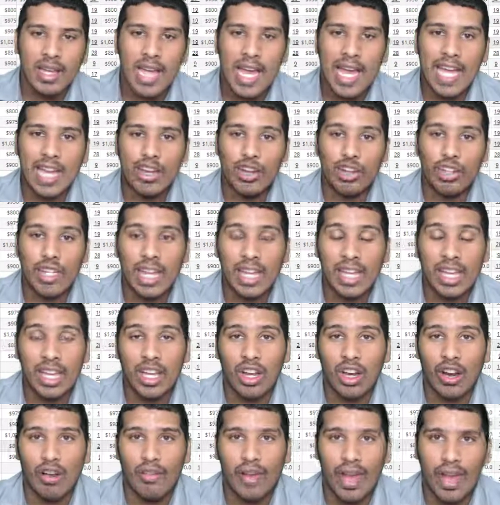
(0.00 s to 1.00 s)
and you're taking
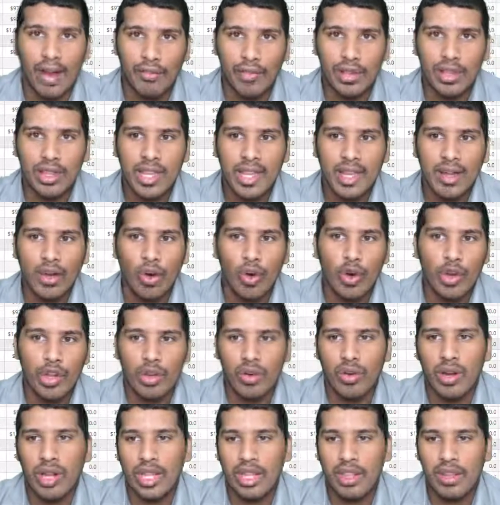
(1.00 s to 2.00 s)
care of everything, or
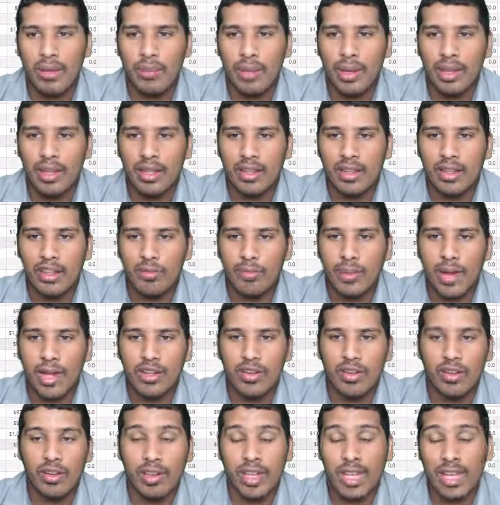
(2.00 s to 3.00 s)
you're an independent
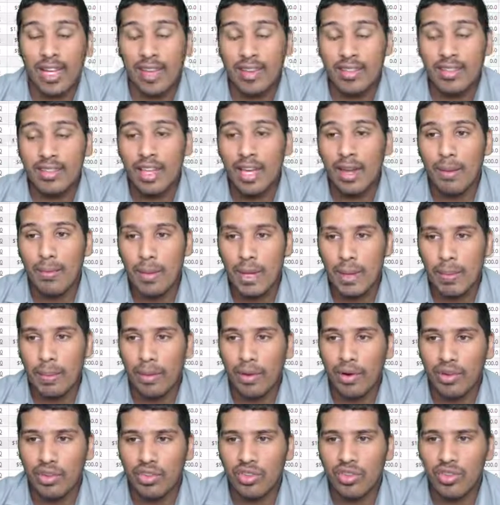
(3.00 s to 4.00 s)
dispatcher. And like I said, me
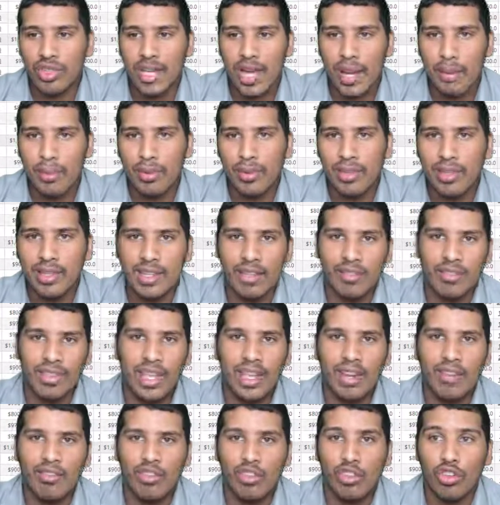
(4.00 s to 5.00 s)
personally, I believe
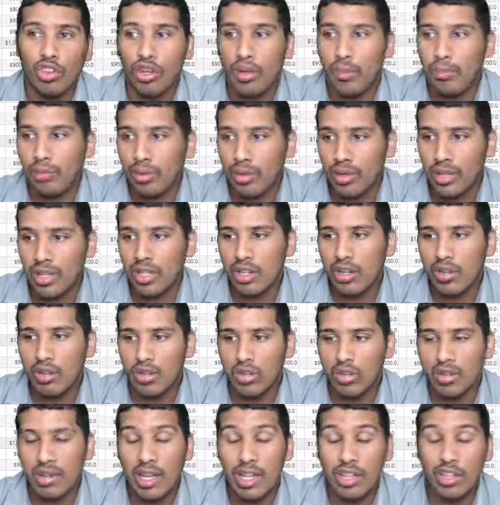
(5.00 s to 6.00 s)
that if you're completely new
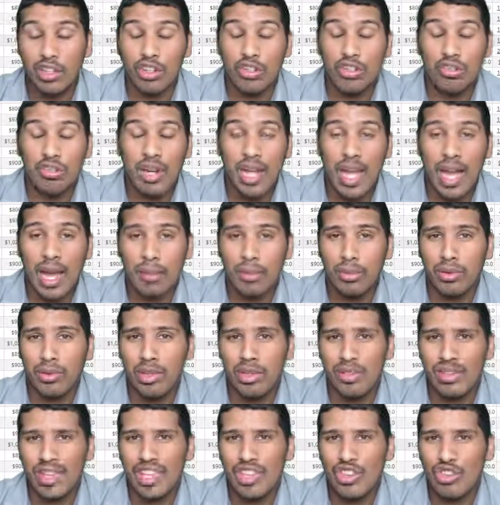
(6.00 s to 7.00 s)
to the industry, I
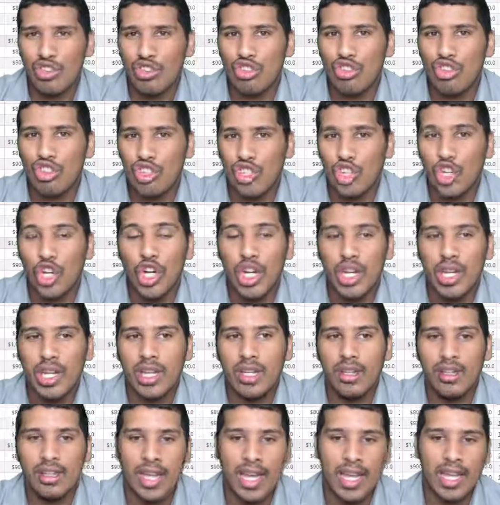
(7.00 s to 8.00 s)
believe that you
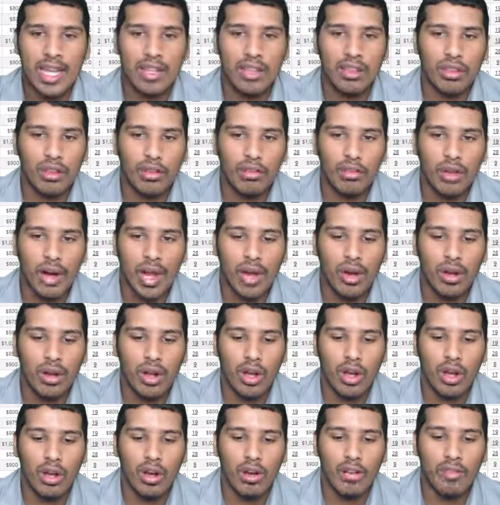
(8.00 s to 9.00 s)
should take the route
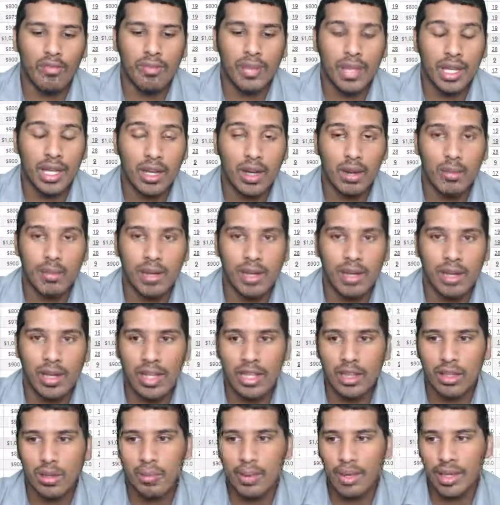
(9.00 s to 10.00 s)
of becoming an
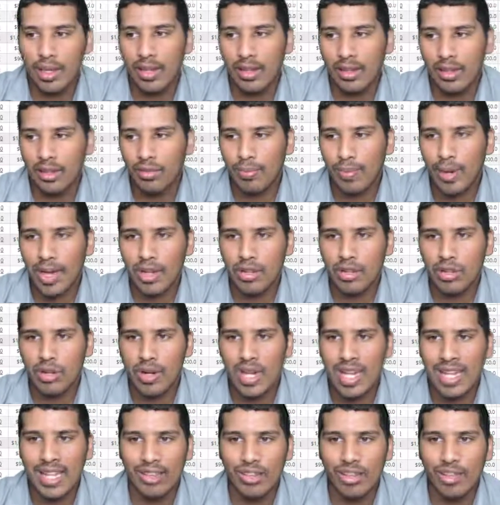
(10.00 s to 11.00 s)
independent dispatcher
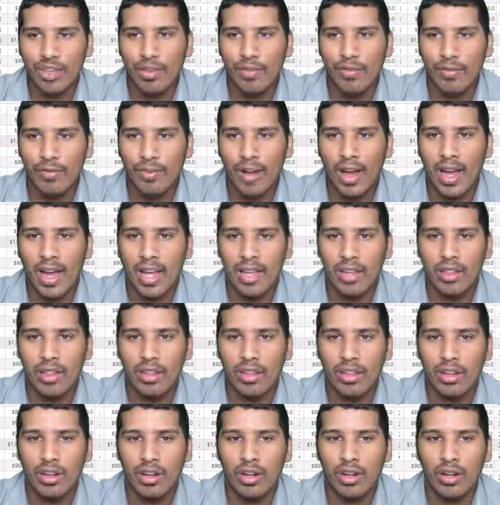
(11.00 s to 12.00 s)
until you
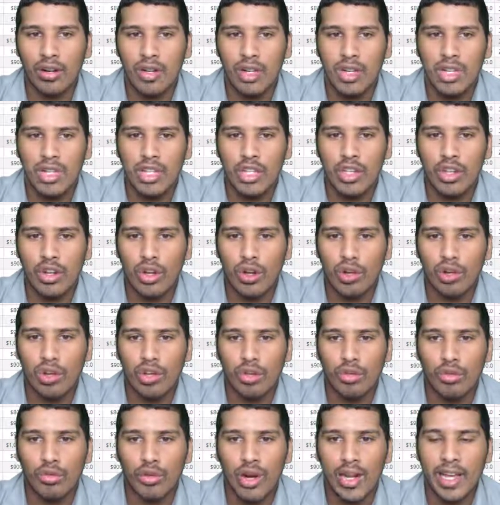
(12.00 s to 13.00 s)
find the
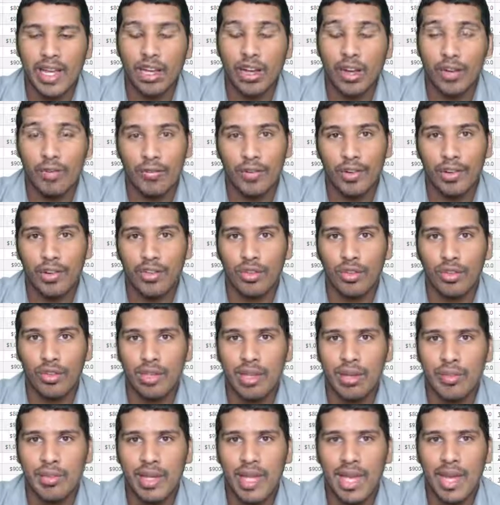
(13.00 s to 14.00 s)
right comfort zone
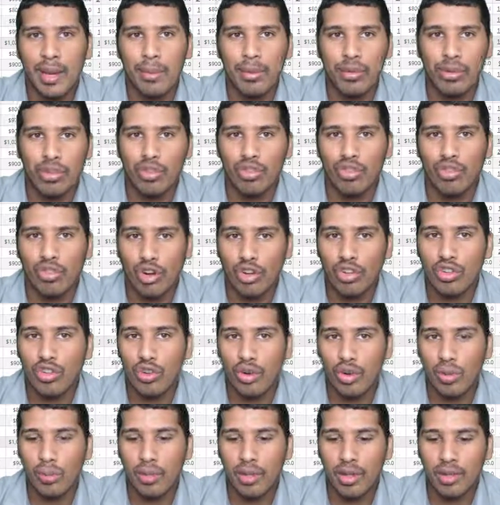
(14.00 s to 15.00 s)
to be able to start
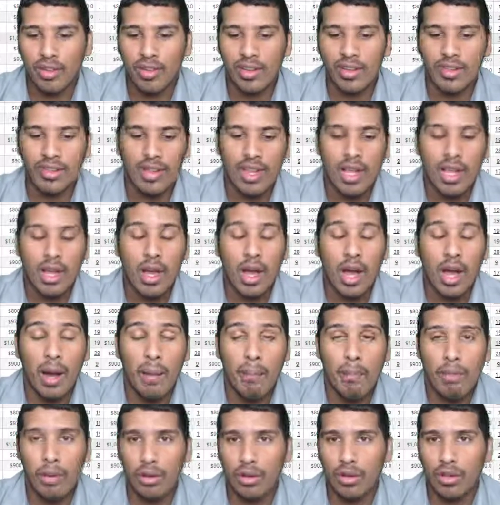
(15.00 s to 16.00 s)
your own business,
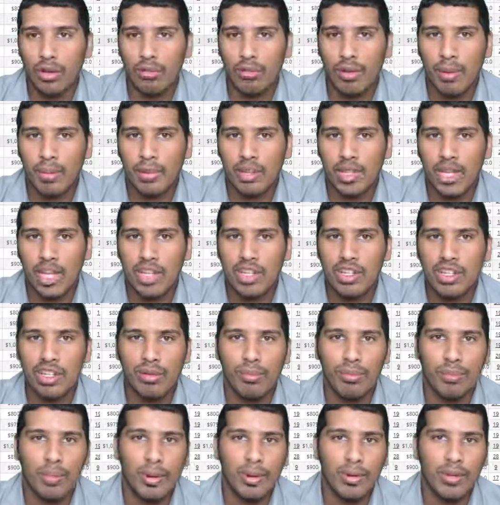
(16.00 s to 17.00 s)
build up
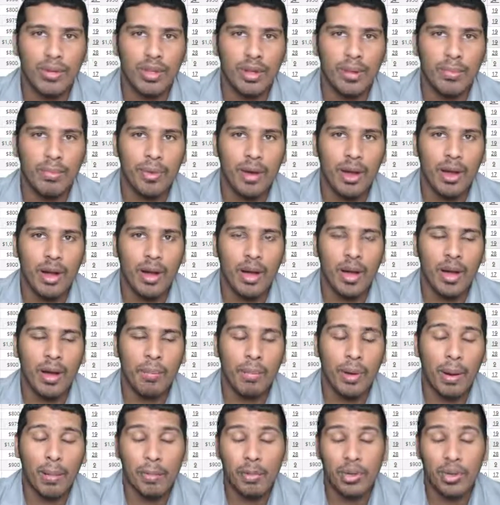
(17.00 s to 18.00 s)
reputation, build up
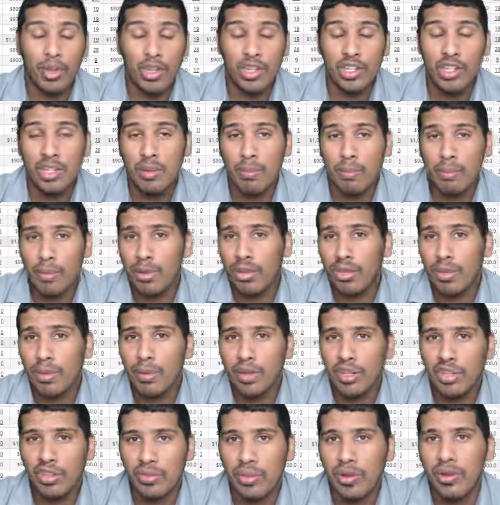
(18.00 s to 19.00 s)
population, build up
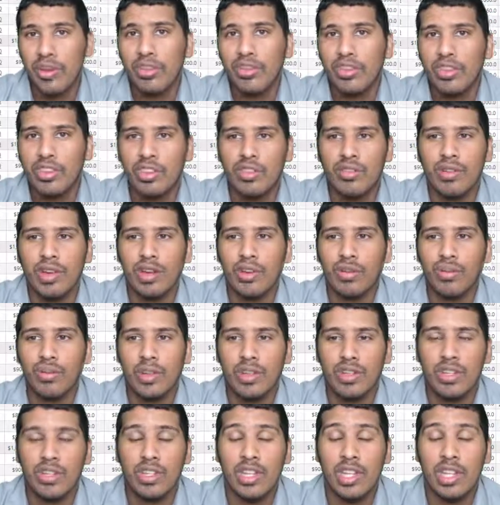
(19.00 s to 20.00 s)
experience in the
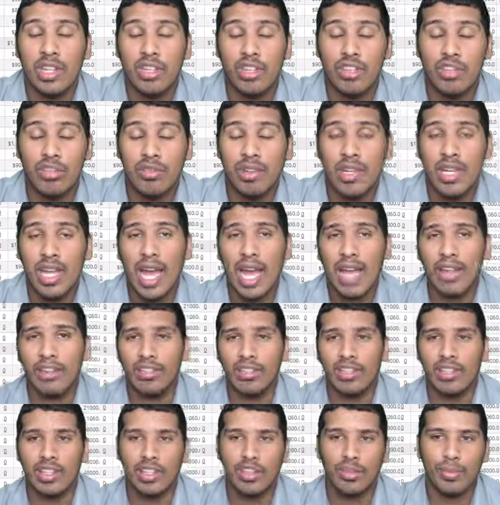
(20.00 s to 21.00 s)
transportation industry as
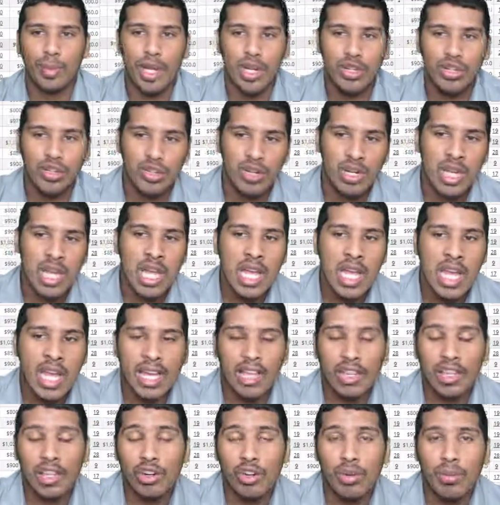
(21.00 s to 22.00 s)
a dispatcher,
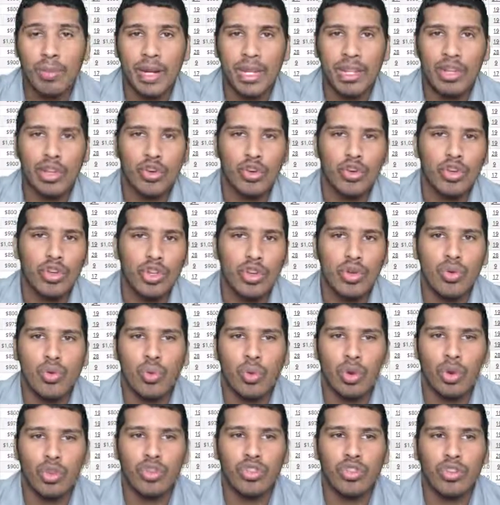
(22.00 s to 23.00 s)
and little by little you
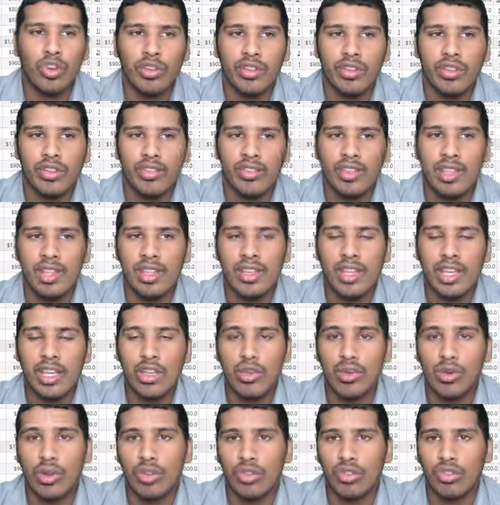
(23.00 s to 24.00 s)
will start to see that
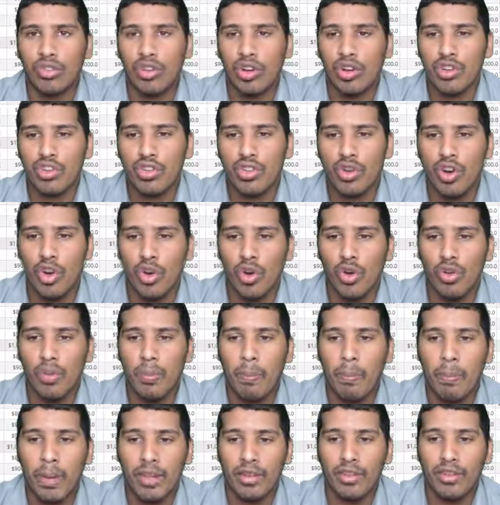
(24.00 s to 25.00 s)
you can start your own
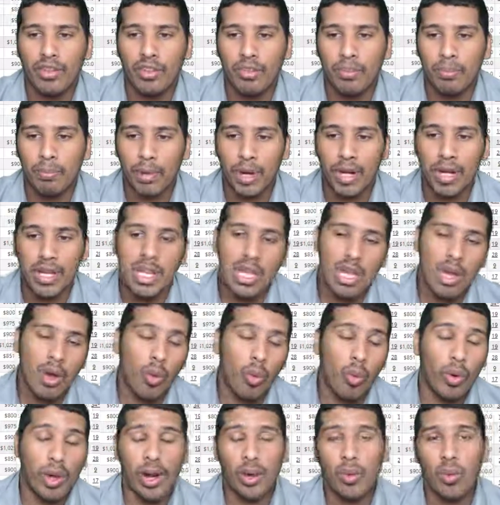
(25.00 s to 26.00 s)
business. But
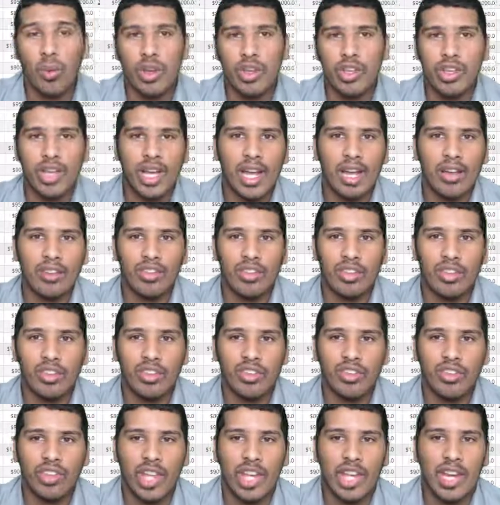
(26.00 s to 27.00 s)
what I want you guys to
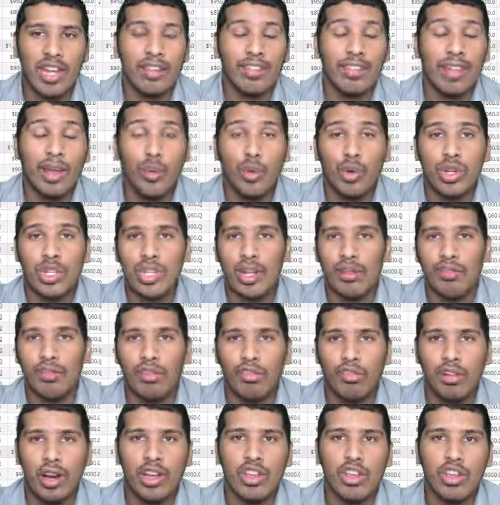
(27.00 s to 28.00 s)
understand is that
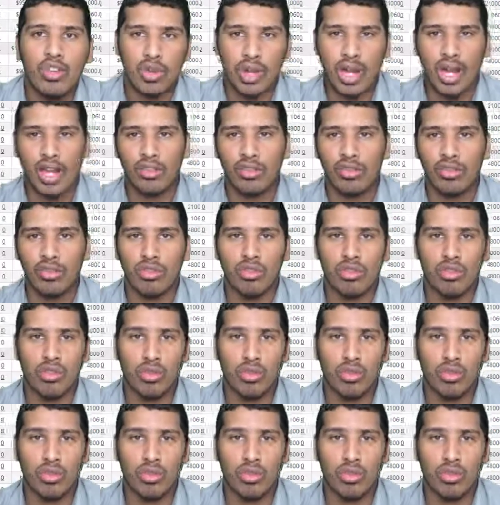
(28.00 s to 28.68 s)
whichever route you guys